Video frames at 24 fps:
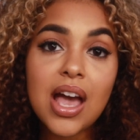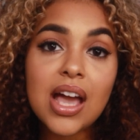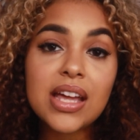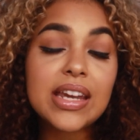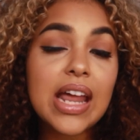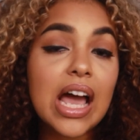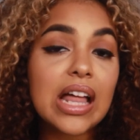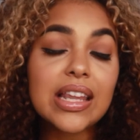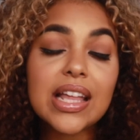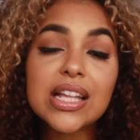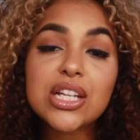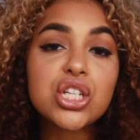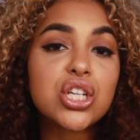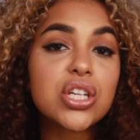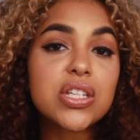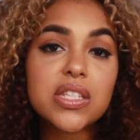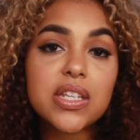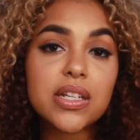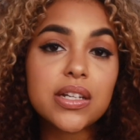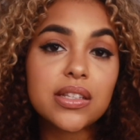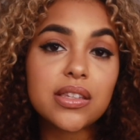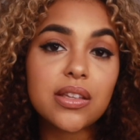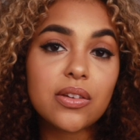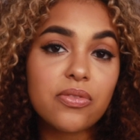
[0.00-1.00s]
Now let's just
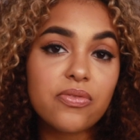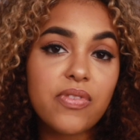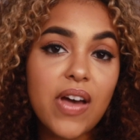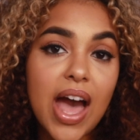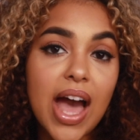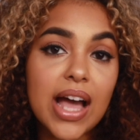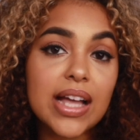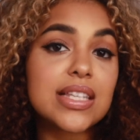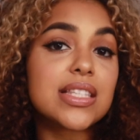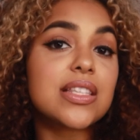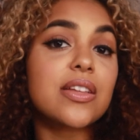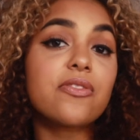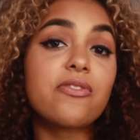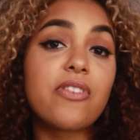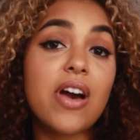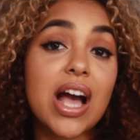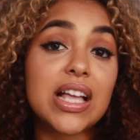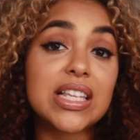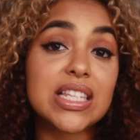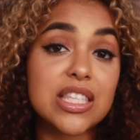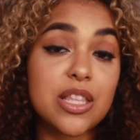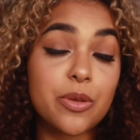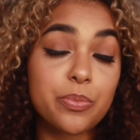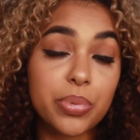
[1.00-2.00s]
look at the facts, the
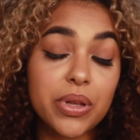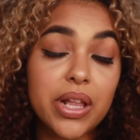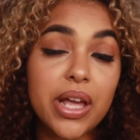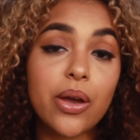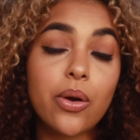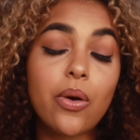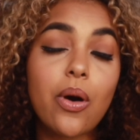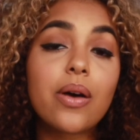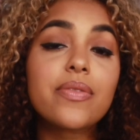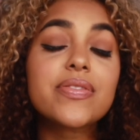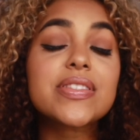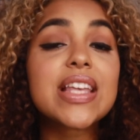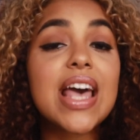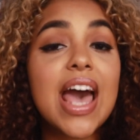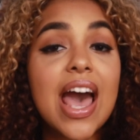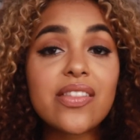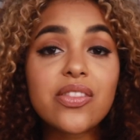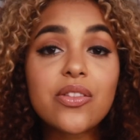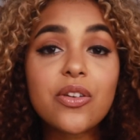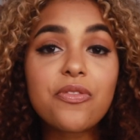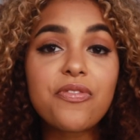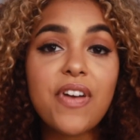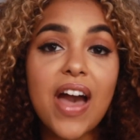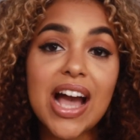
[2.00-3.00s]
facts of the playoffs
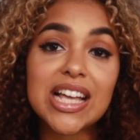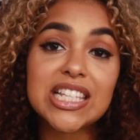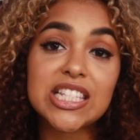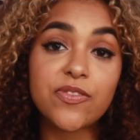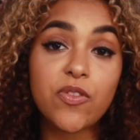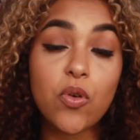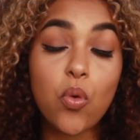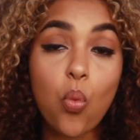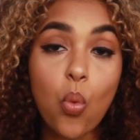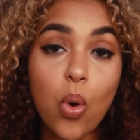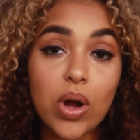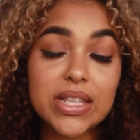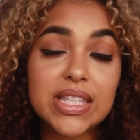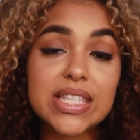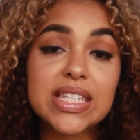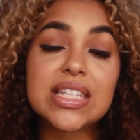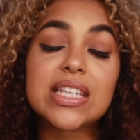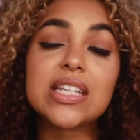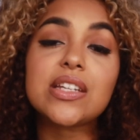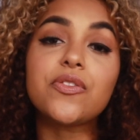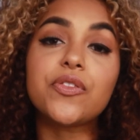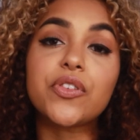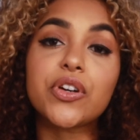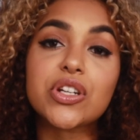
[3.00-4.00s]
and the facts of a 1
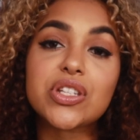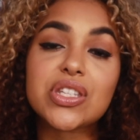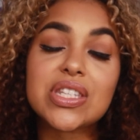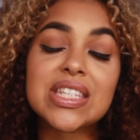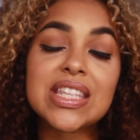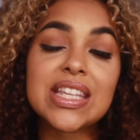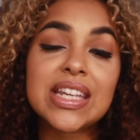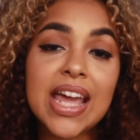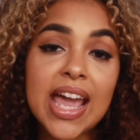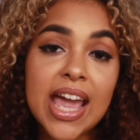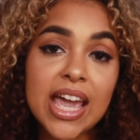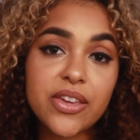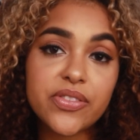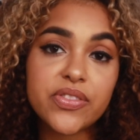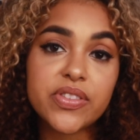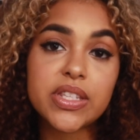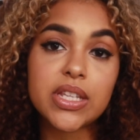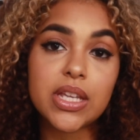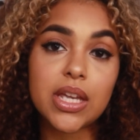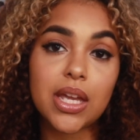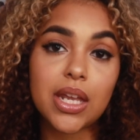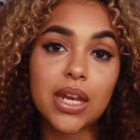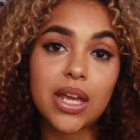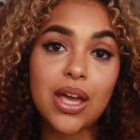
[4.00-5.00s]
seed versus an 8
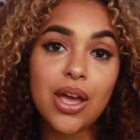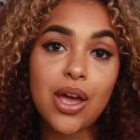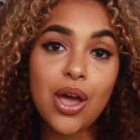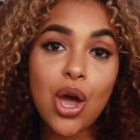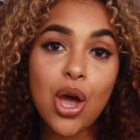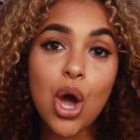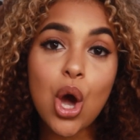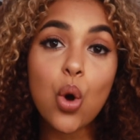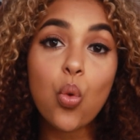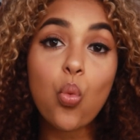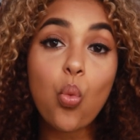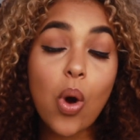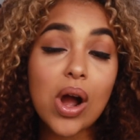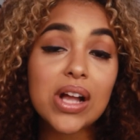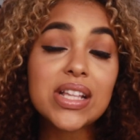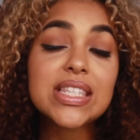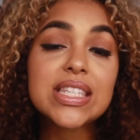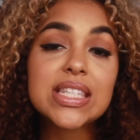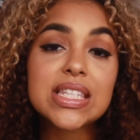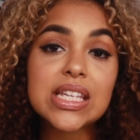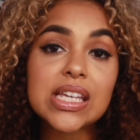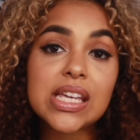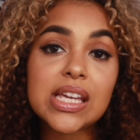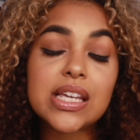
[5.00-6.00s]
seed. 1
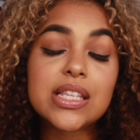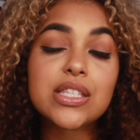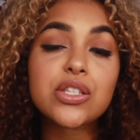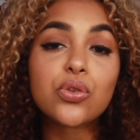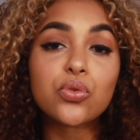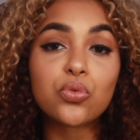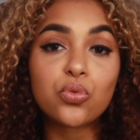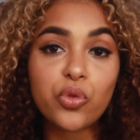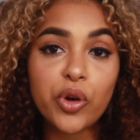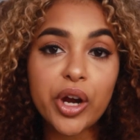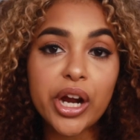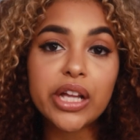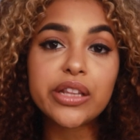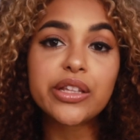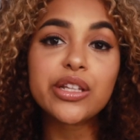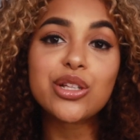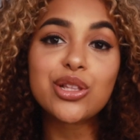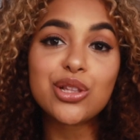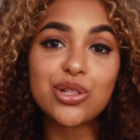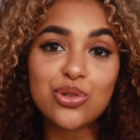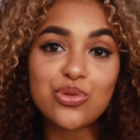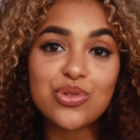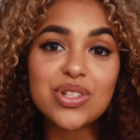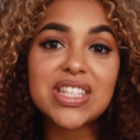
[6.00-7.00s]
seeds rarely
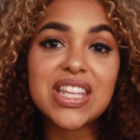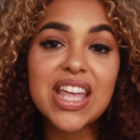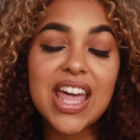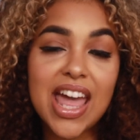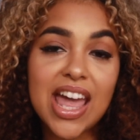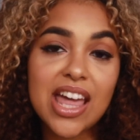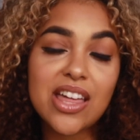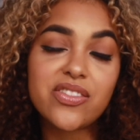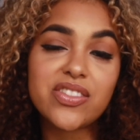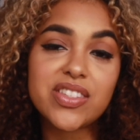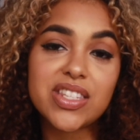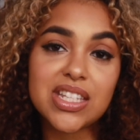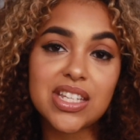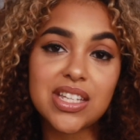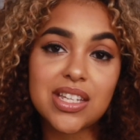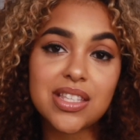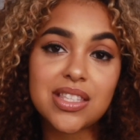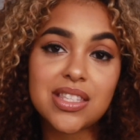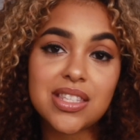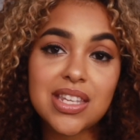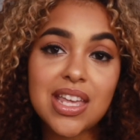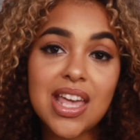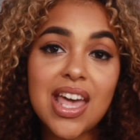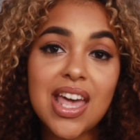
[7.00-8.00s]
lose to 8
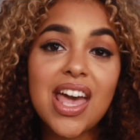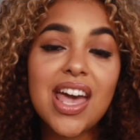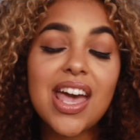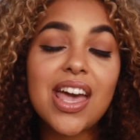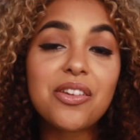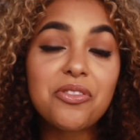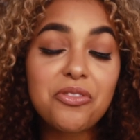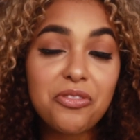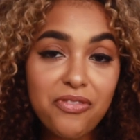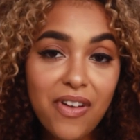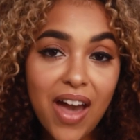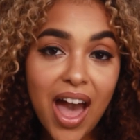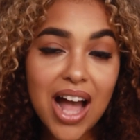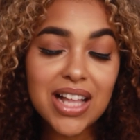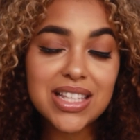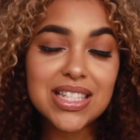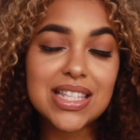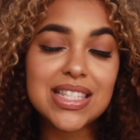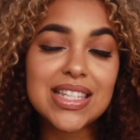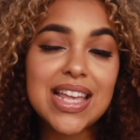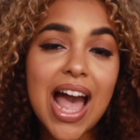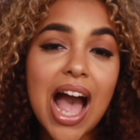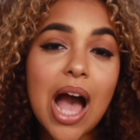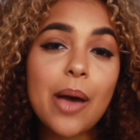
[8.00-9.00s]
seeds. In fact,
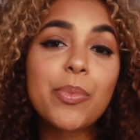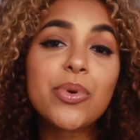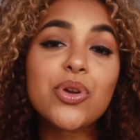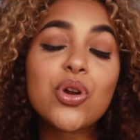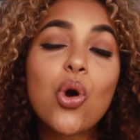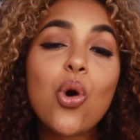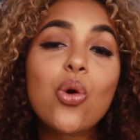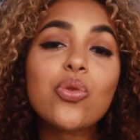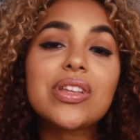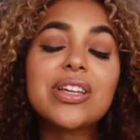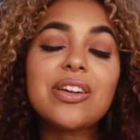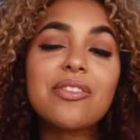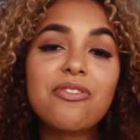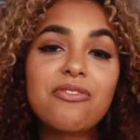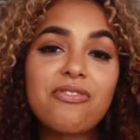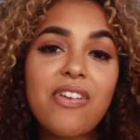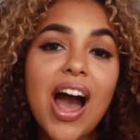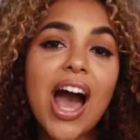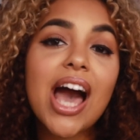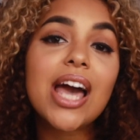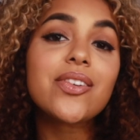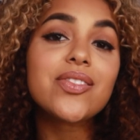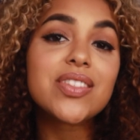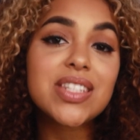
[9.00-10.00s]
it's happened only
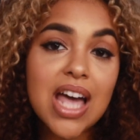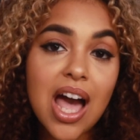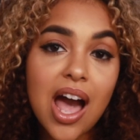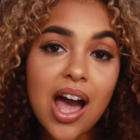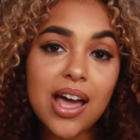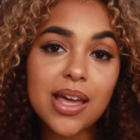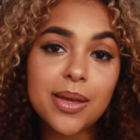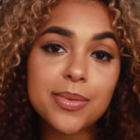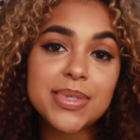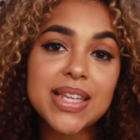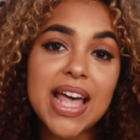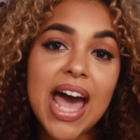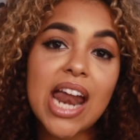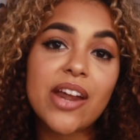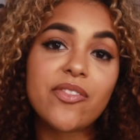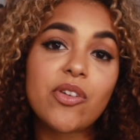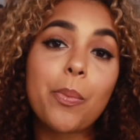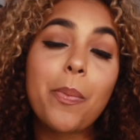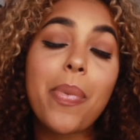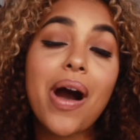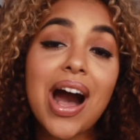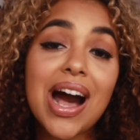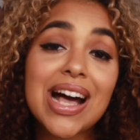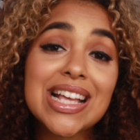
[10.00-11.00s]
5 times out of a
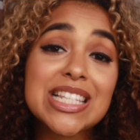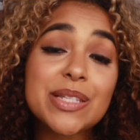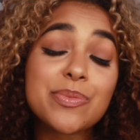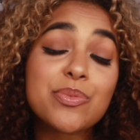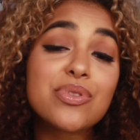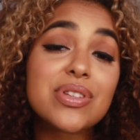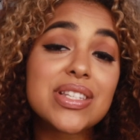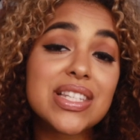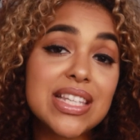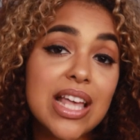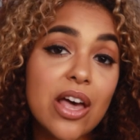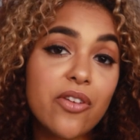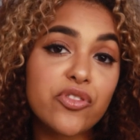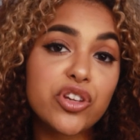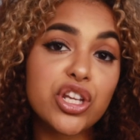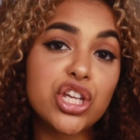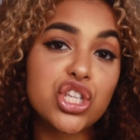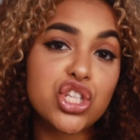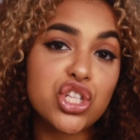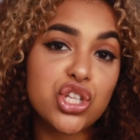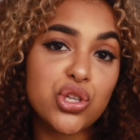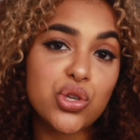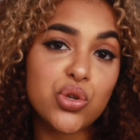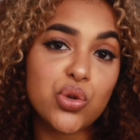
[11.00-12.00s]
possible
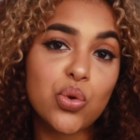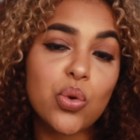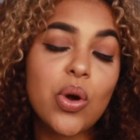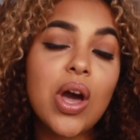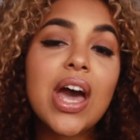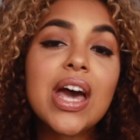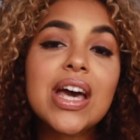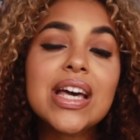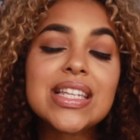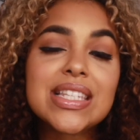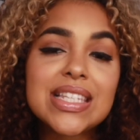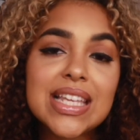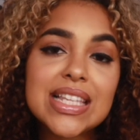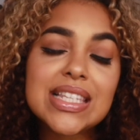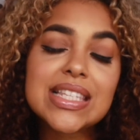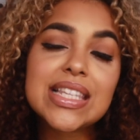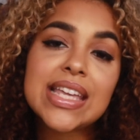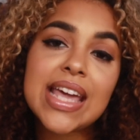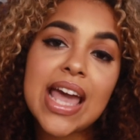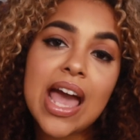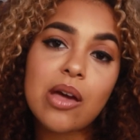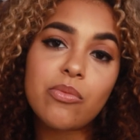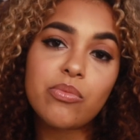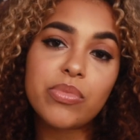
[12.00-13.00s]
72 since
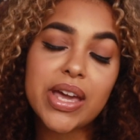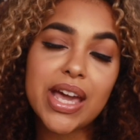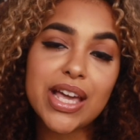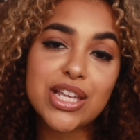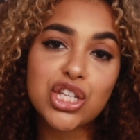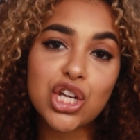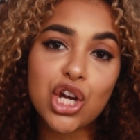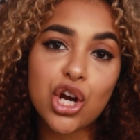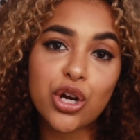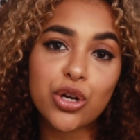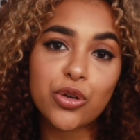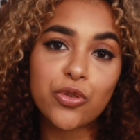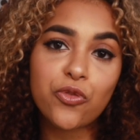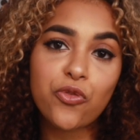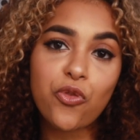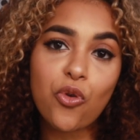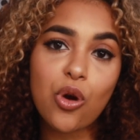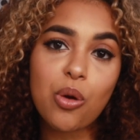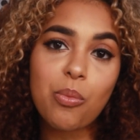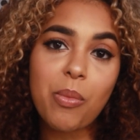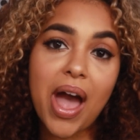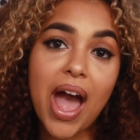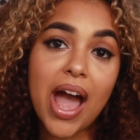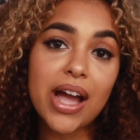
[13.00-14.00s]
the NBA's current
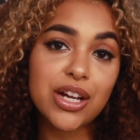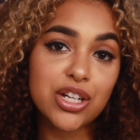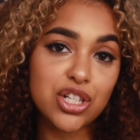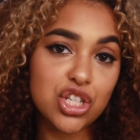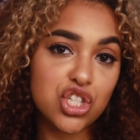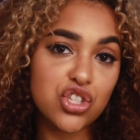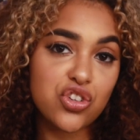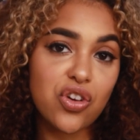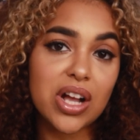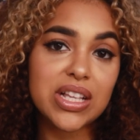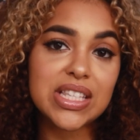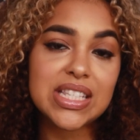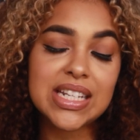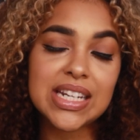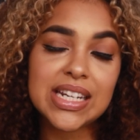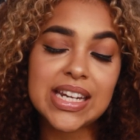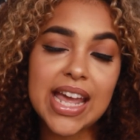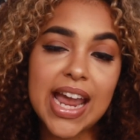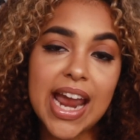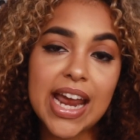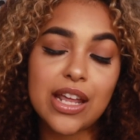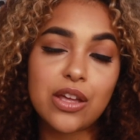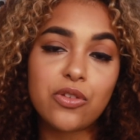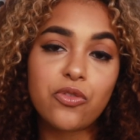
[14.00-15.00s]
format constructed in
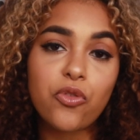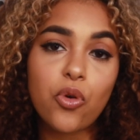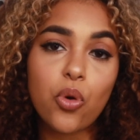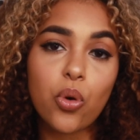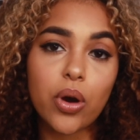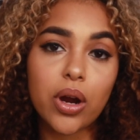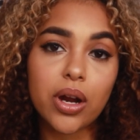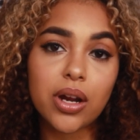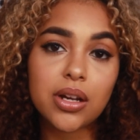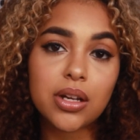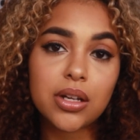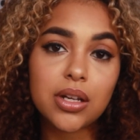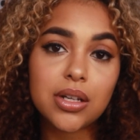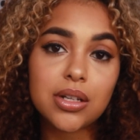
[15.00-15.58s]
84.